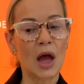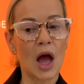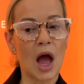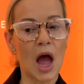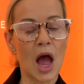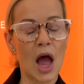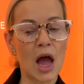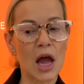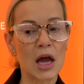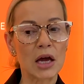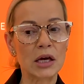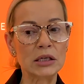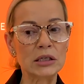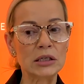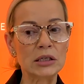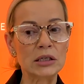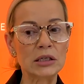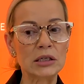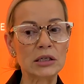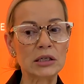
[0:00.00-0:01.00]

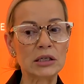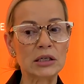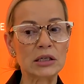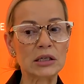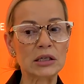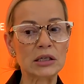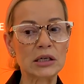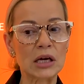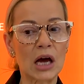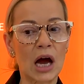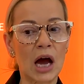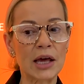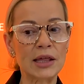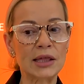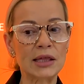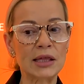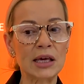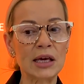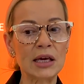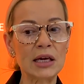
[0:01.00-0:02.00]
And I
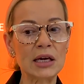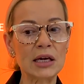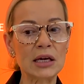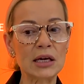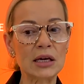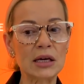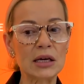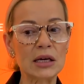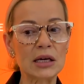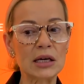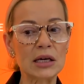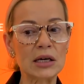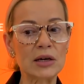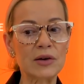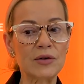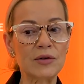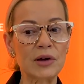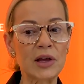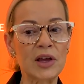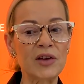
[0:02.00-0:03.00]
think
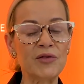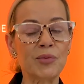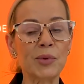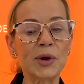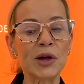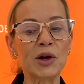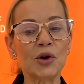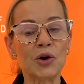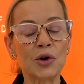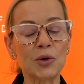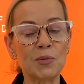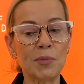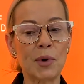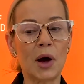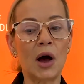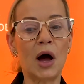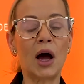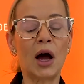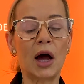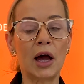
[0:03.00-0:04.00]
if we go
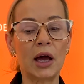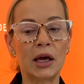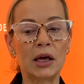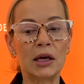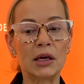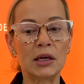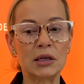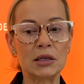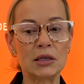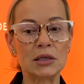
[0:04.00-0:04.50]
by